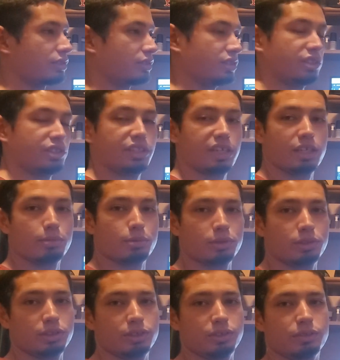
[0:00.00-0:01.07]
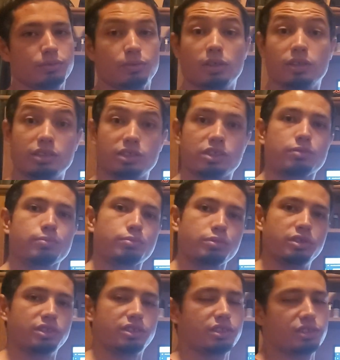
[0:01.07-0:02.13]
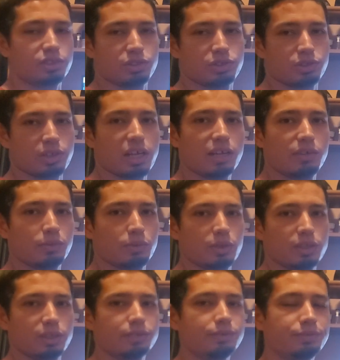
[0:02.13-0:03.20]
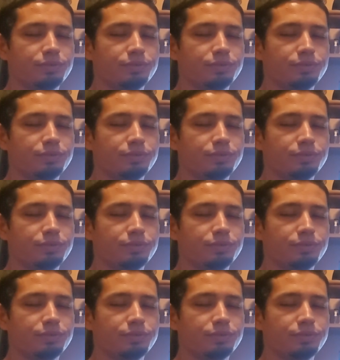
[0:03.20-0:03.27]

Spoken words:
in the neighborhood, running sprints in the driveway.